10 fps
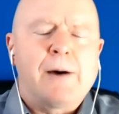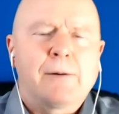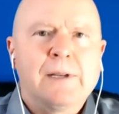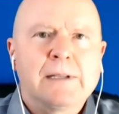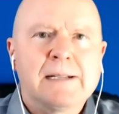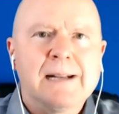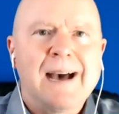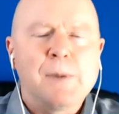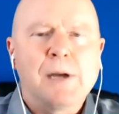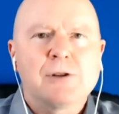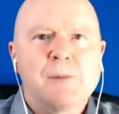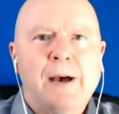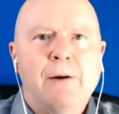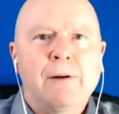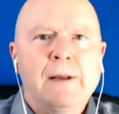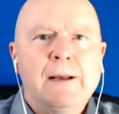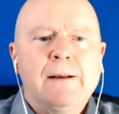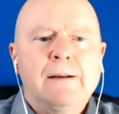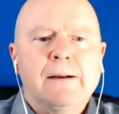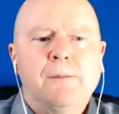It's not as much about
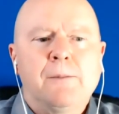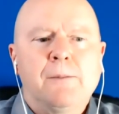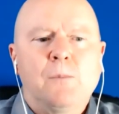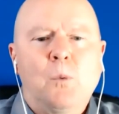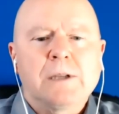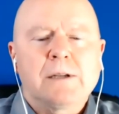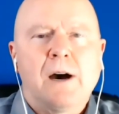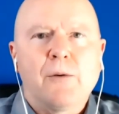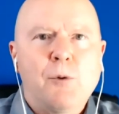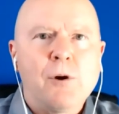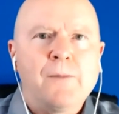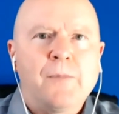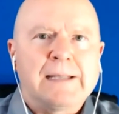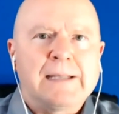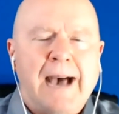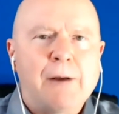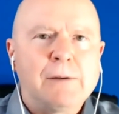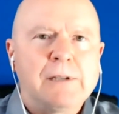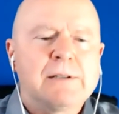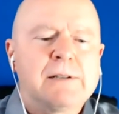what's on the report as
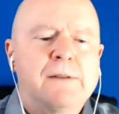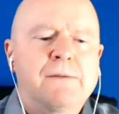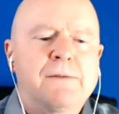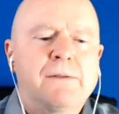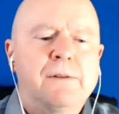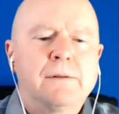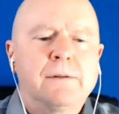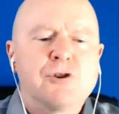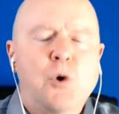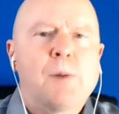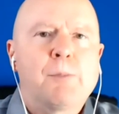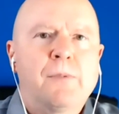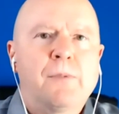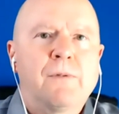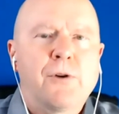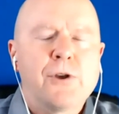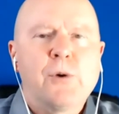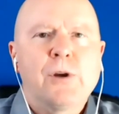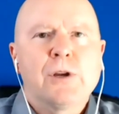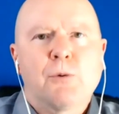how does this stuff show up for
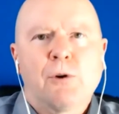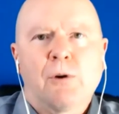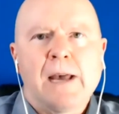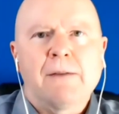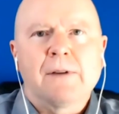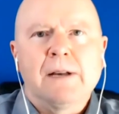you in your real life.